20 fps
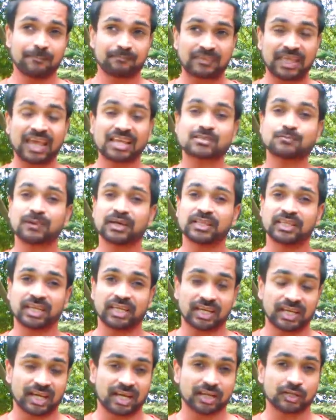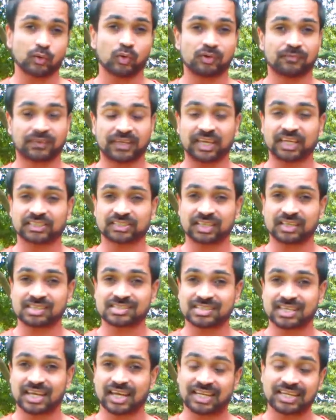As per the
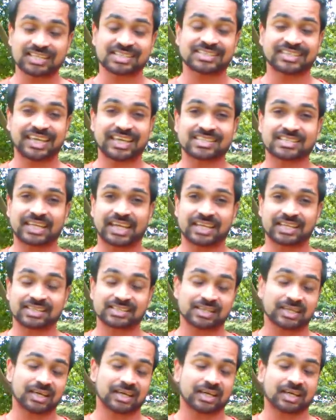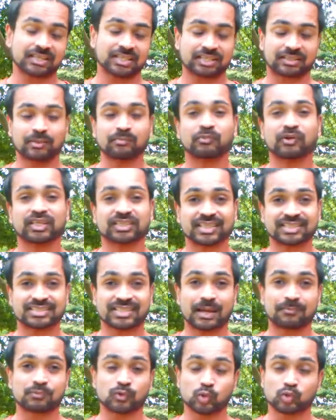notifications, it says that the temperature is
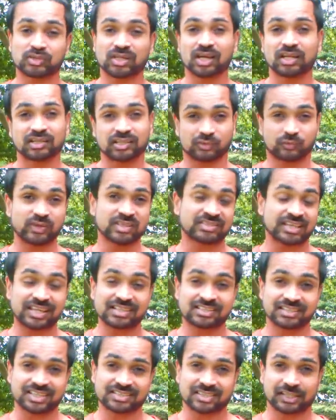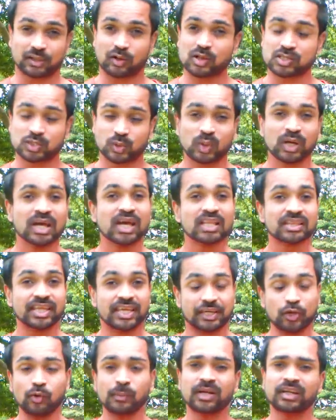up to 33 Celsius, and also
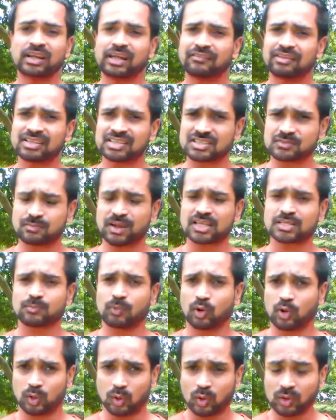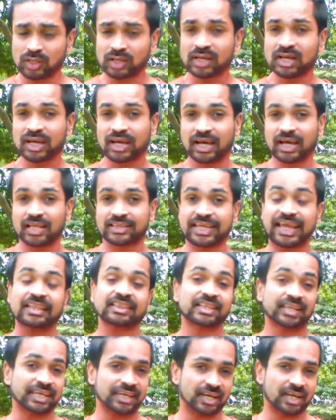the humidity level is much more low
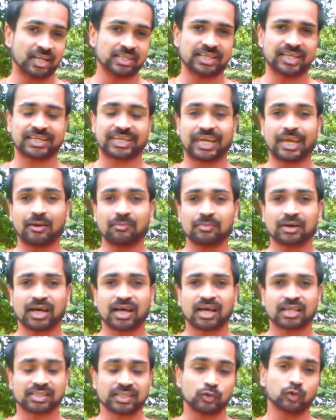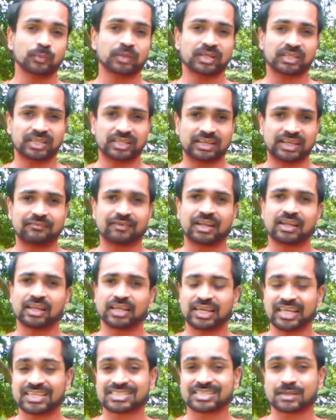than the earlier game. The humidity level
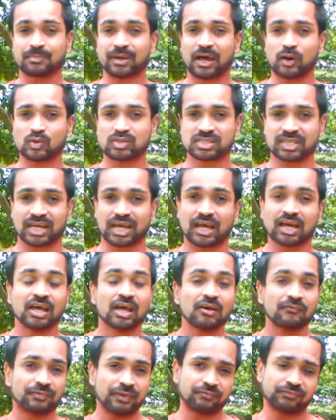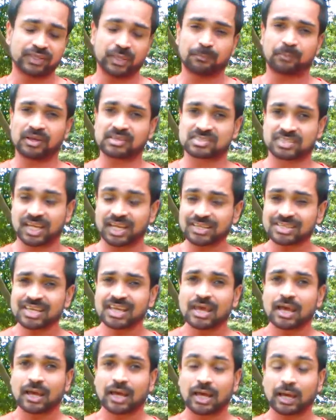is about
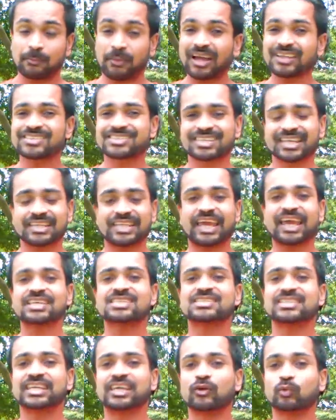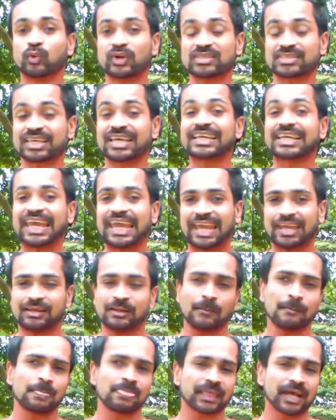50%, but there's the risk again.
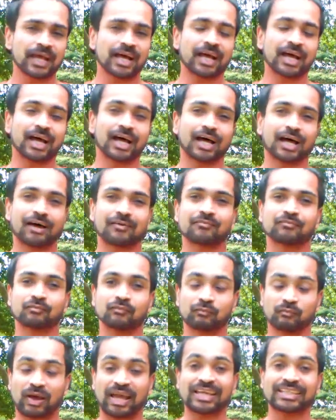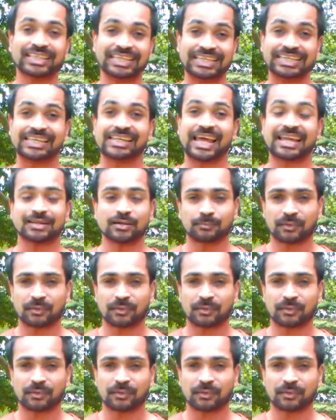By the latter